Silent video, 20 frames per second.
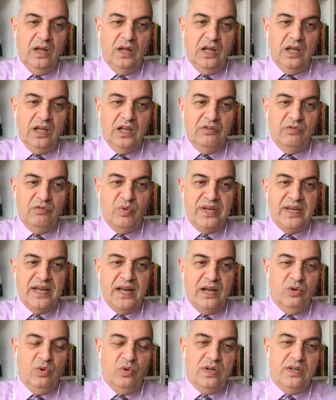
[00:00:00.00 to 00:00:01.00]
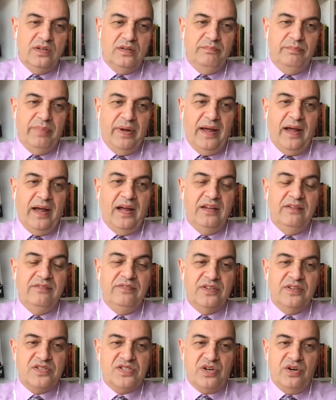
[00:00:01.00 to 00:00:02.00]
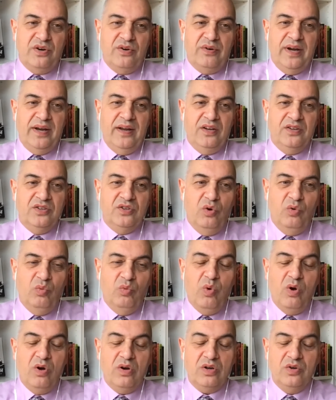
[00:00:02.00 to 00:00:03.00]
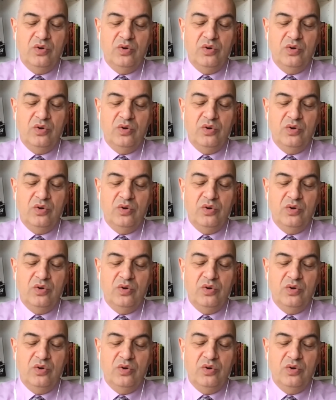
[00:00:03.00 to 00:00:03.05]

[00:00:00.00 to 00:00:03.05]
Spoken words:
If we now look at behaviours around what